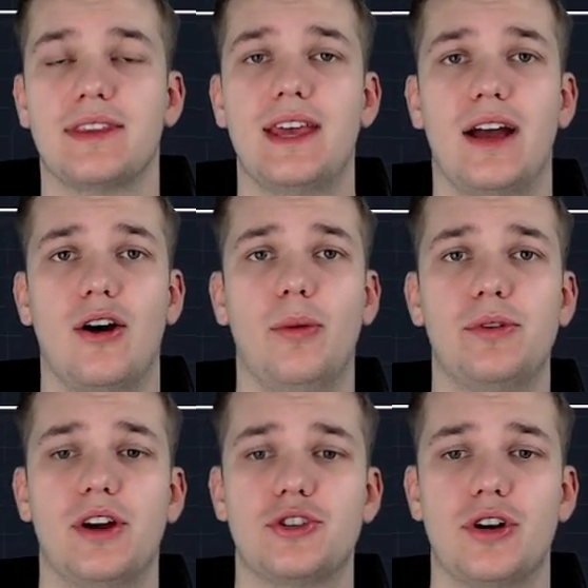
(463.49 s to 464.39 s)
Yeah, I
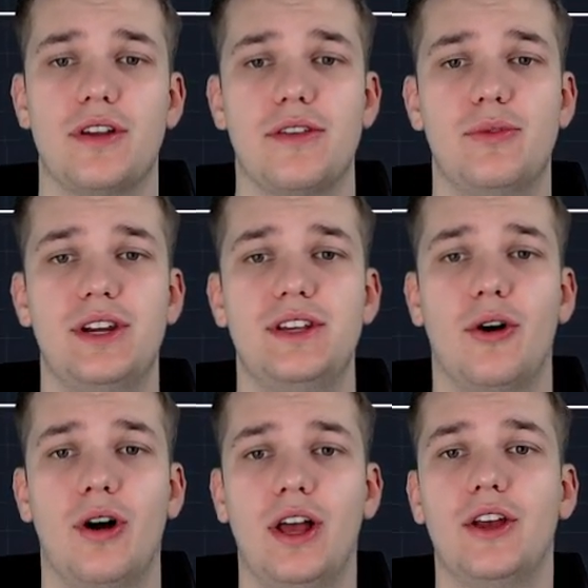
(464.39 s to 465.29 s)
hope you enjoyed the
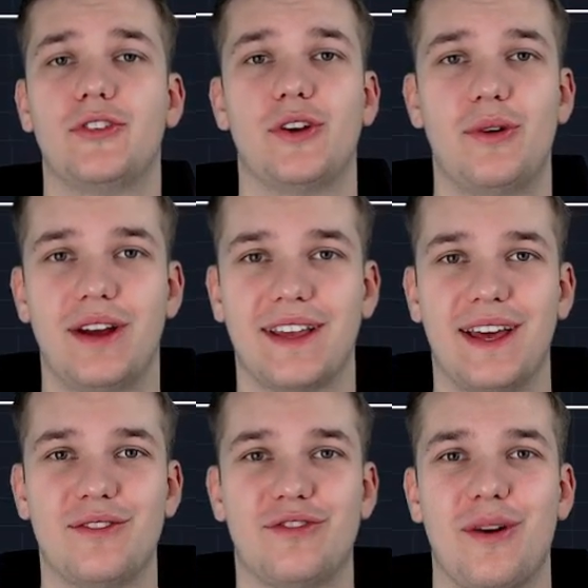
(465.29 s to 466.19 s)
video. Sorry
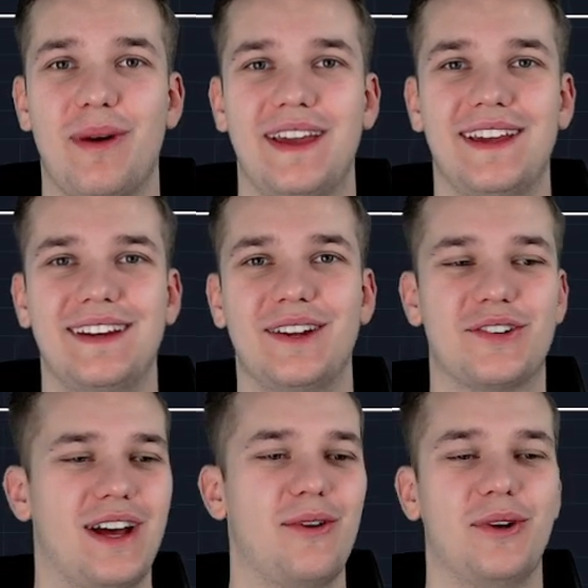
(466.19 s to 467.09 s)
again for my
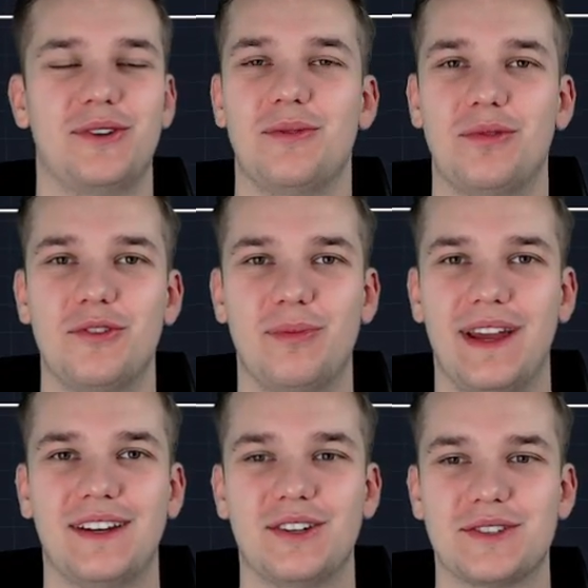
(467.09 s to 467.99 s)
English. I want to improve
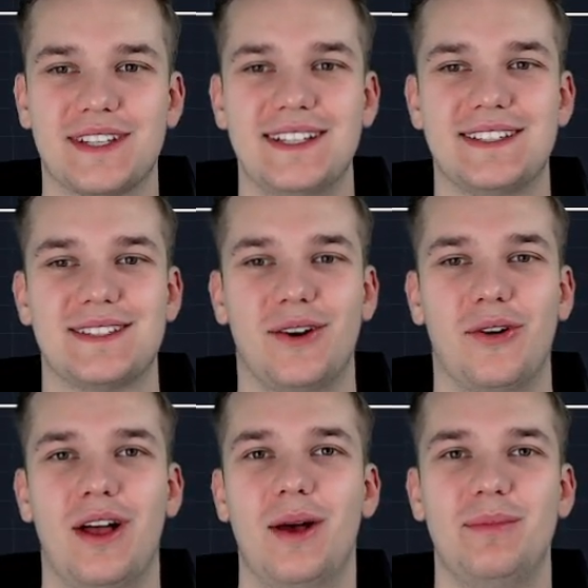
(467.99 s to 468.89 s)
my English skills,
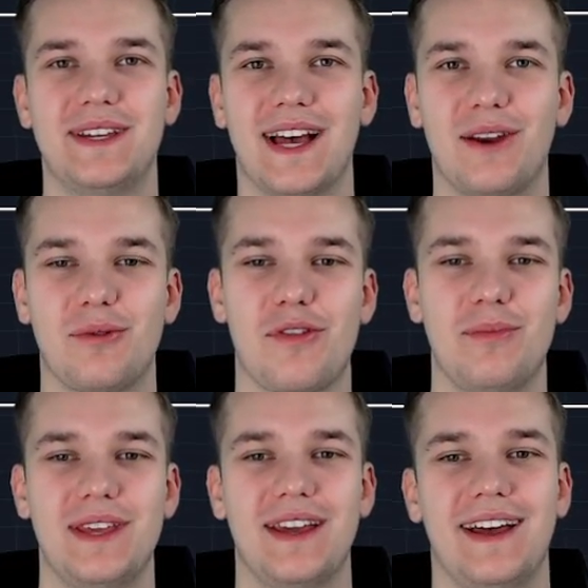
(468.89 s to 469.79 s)
so be kind with me.